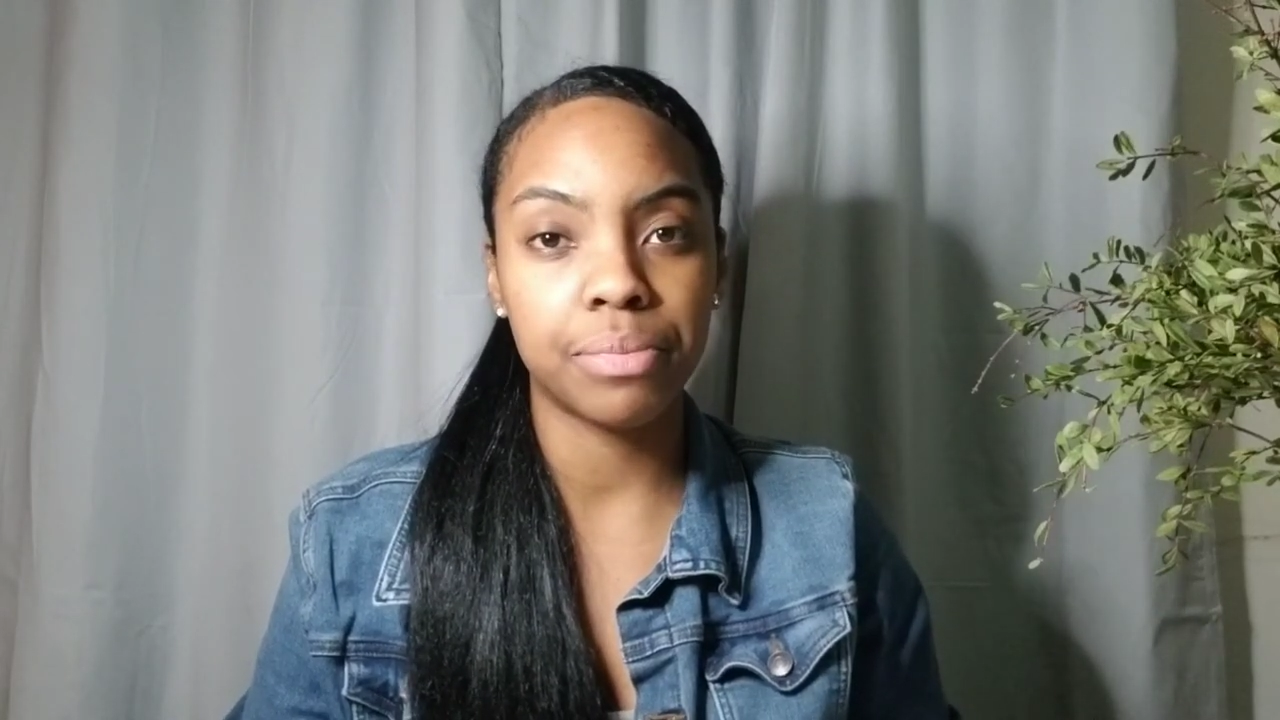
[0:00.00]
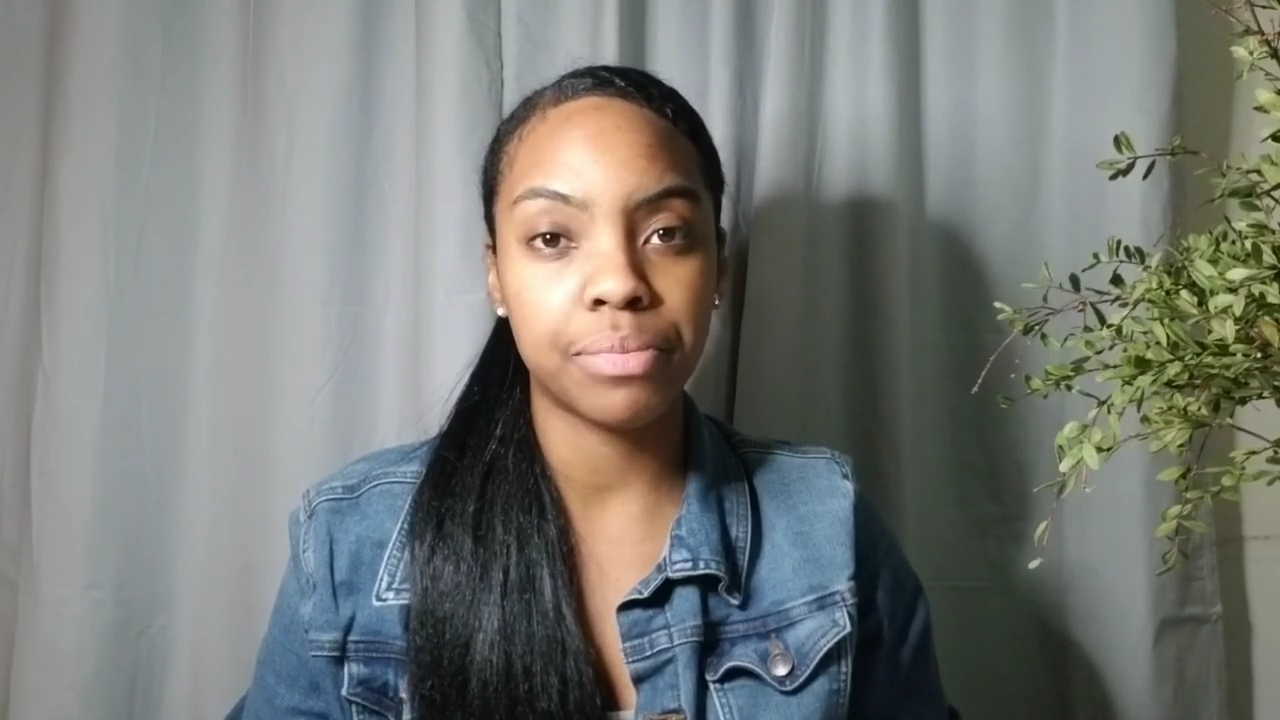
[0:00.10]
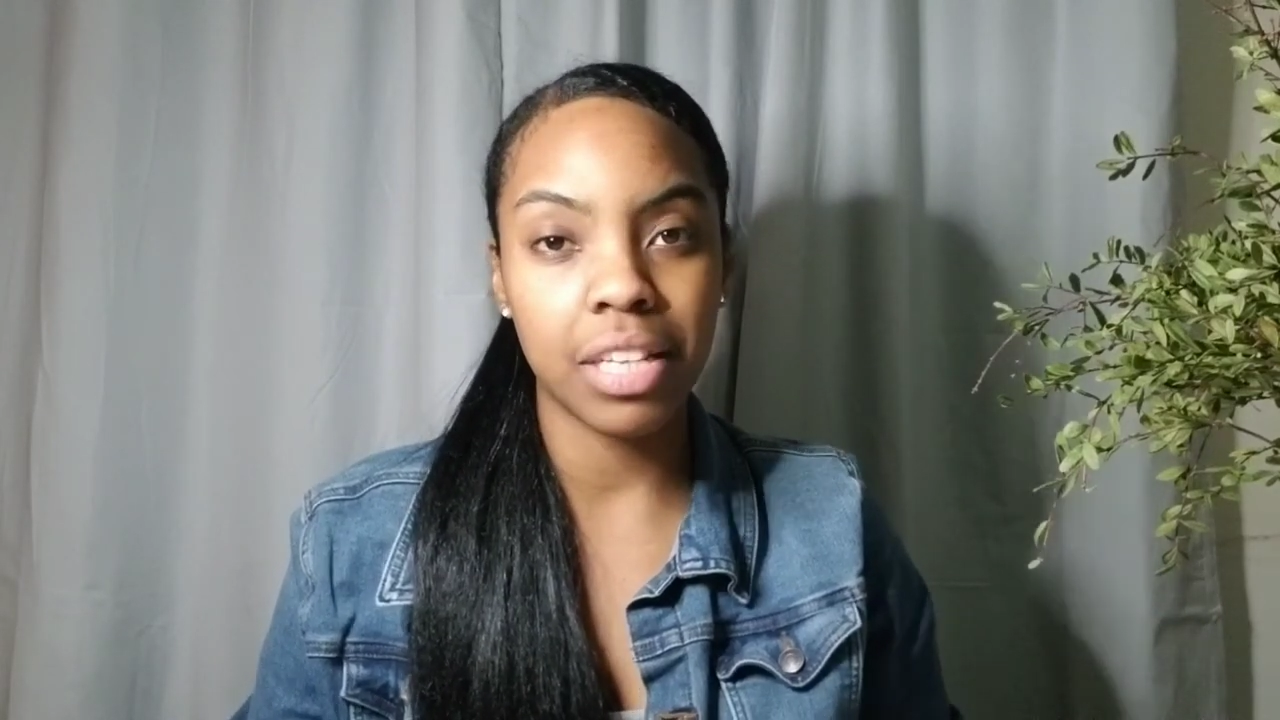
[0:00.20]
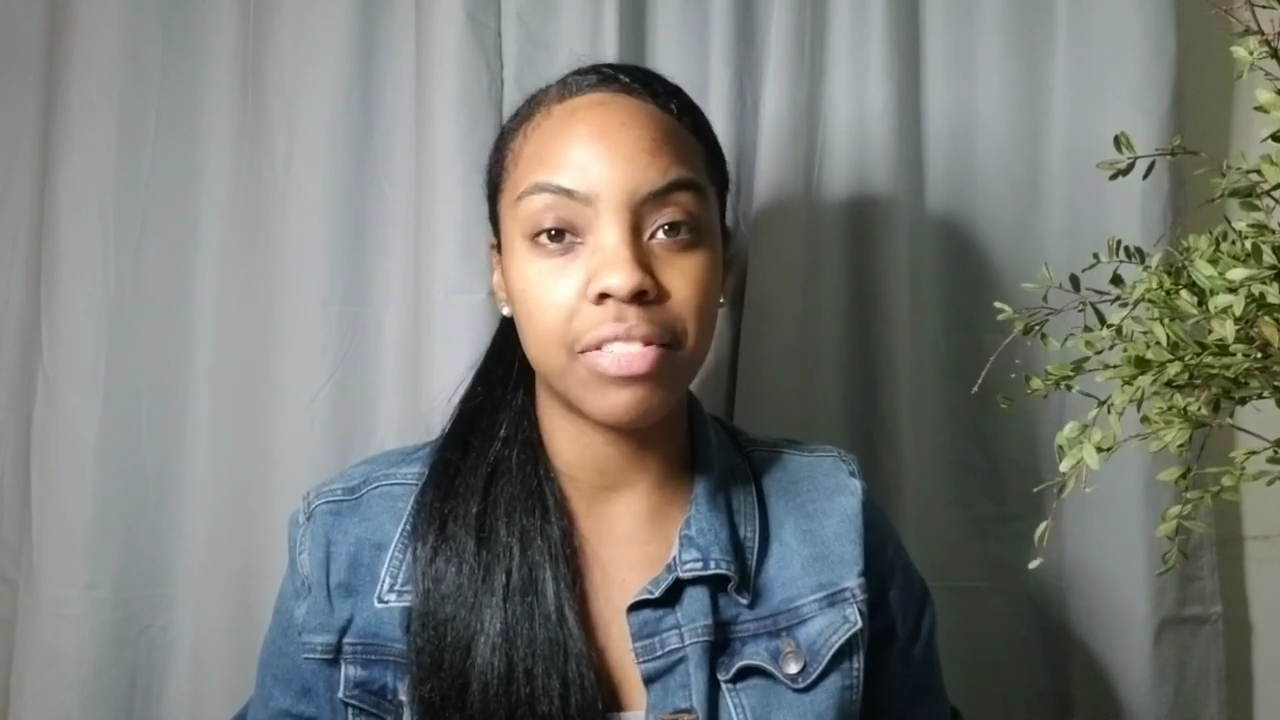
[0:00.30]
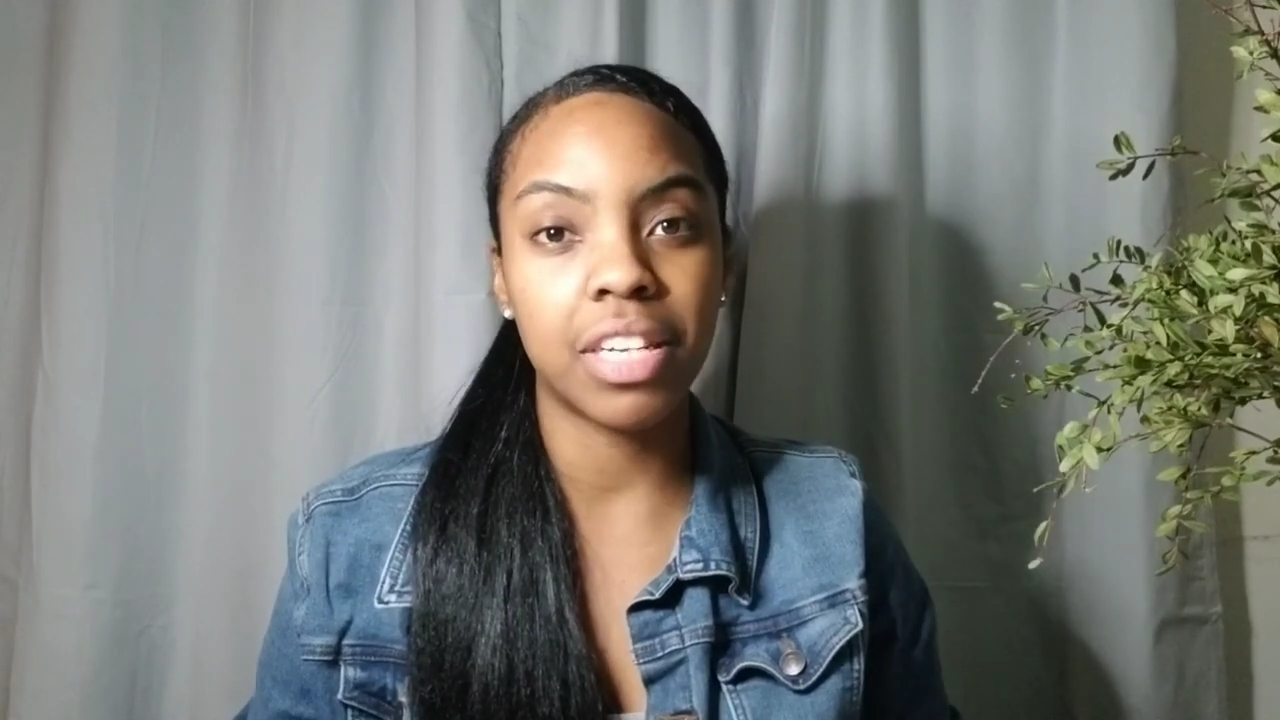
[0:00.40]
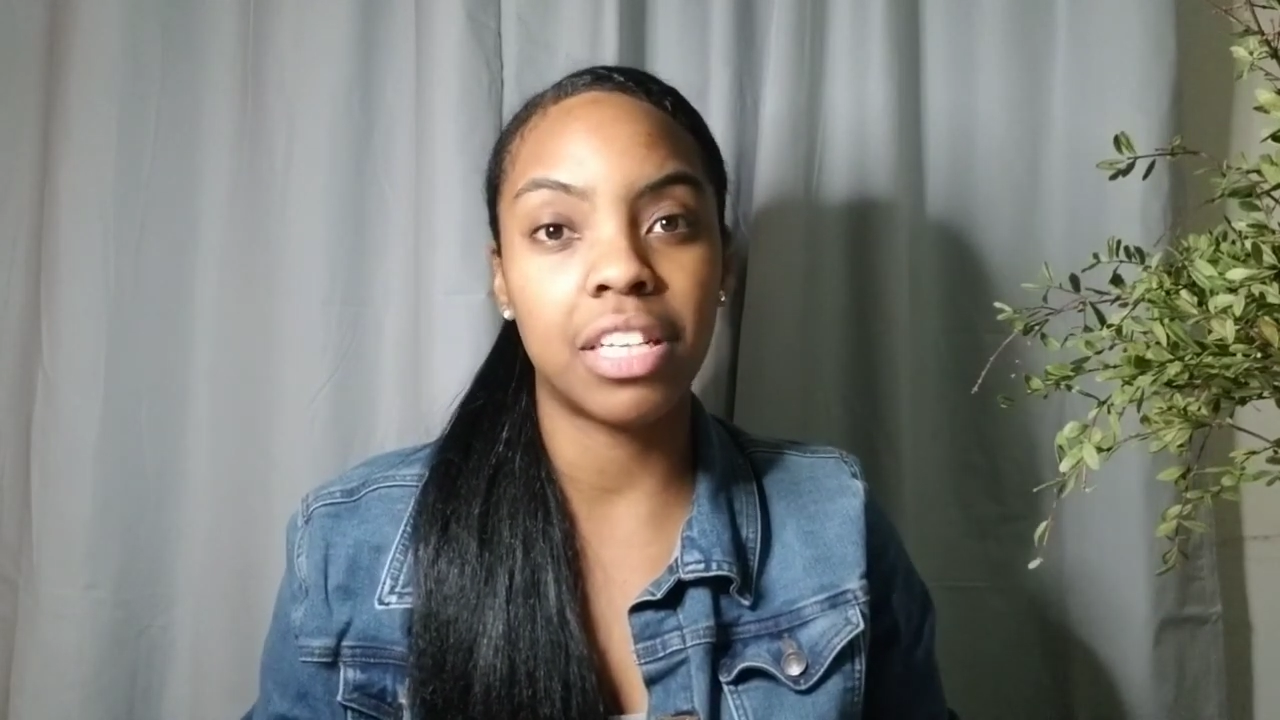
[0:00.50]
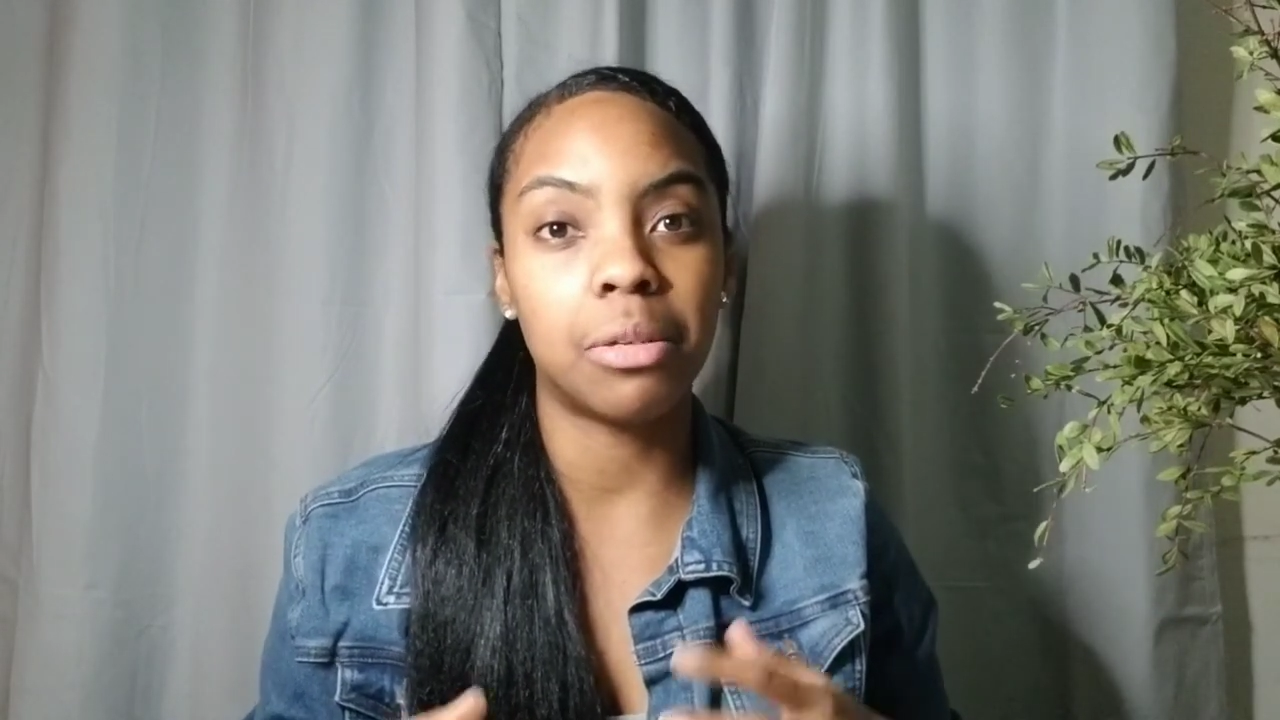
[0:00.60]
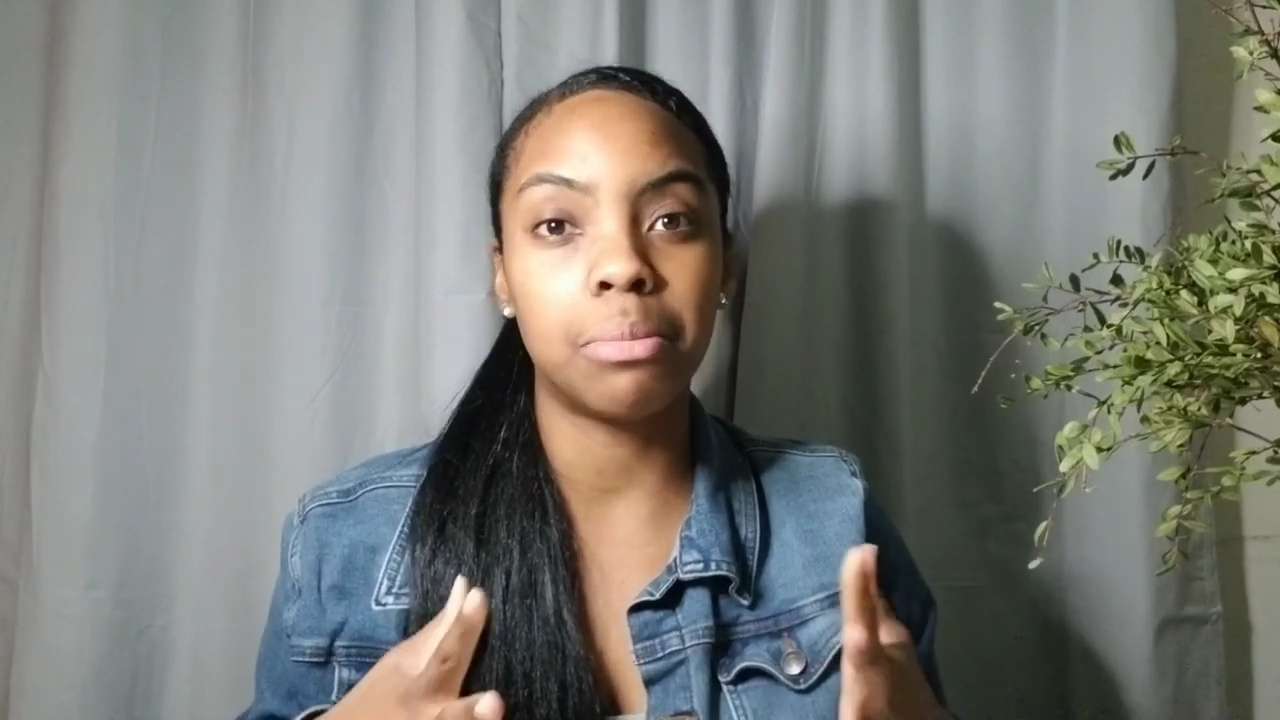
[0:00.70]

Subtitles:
It gives it a little